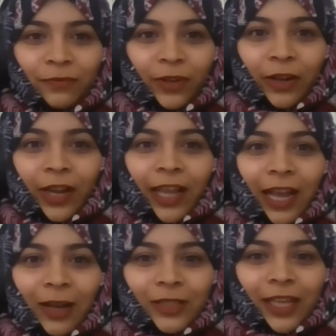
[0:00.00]
figuring
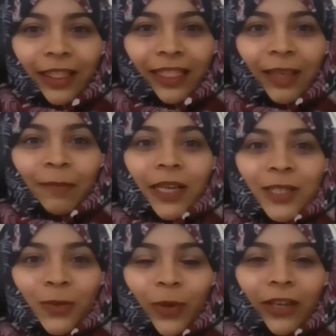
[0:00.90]
out like the
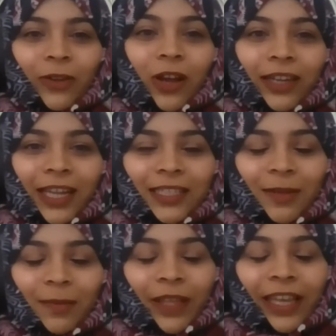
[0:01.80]
best way to contact
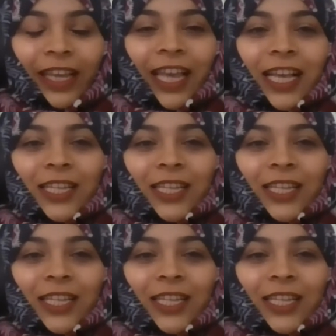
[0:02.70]
somebody.